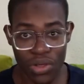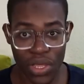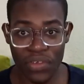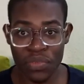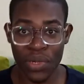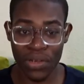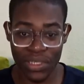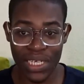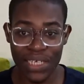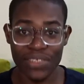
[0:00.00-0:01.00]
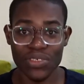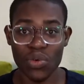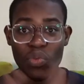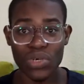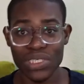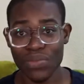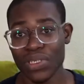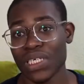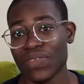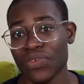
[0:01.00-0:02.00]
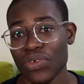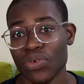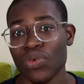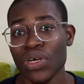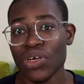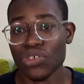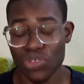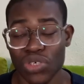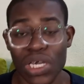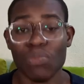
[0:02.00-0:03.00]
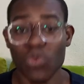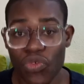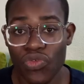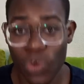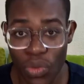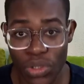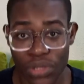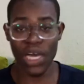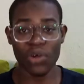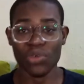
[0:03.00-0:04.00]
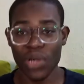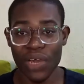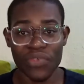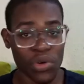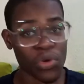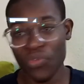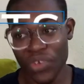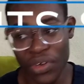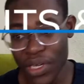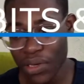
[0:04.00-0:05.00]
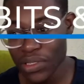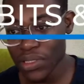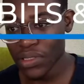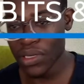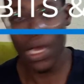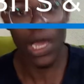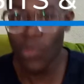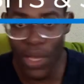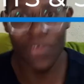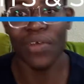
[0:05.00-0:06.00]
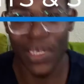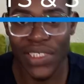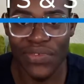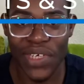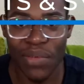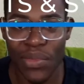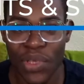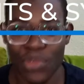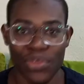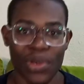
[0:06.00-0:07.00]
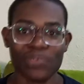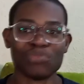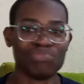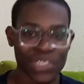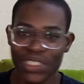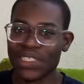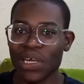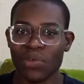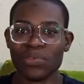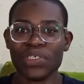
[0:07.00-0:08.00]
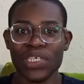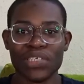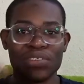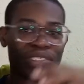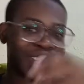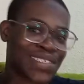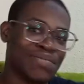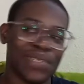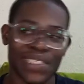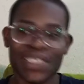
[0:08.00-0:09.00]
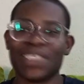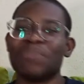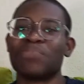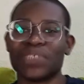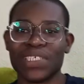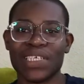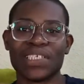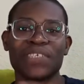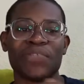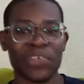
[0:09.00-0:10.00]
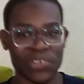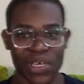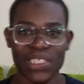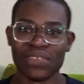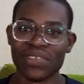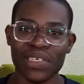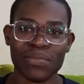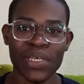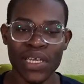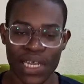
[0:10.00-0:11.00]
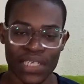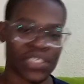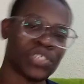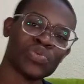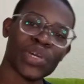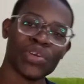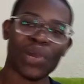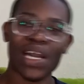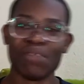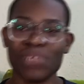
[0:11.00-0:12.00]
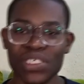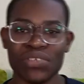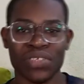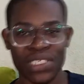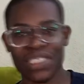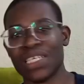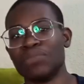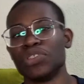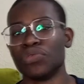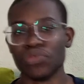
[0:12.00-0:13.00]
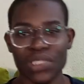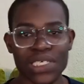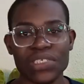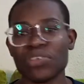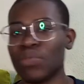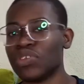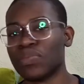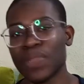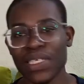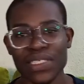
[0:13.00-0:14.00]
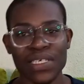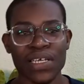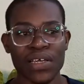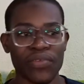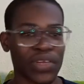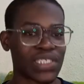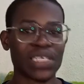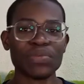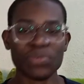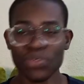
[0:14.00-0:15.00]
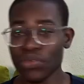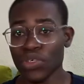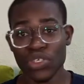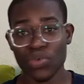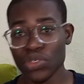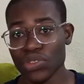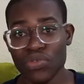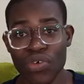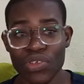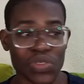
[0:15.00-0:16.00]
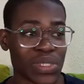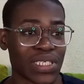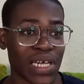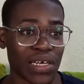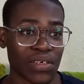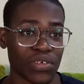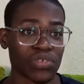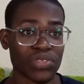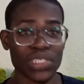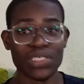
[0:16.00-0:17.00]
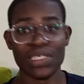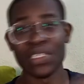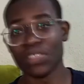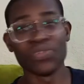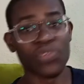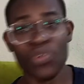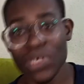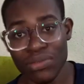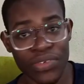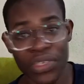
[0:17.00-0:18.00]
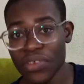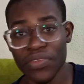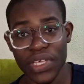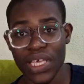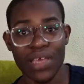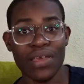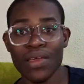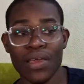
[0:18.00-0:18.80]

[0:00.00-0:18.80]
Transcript: You have to prioritize on what's important for you so you can move forward. Now you have your goal figured out, how can you achieve them? You have to break it down into a step-by-step process for you to achieve them. And this is where your habits, your systems, your routines come into place. For example, you want to grow on Twitter, you want to hit 10,000 followers before the end of the year.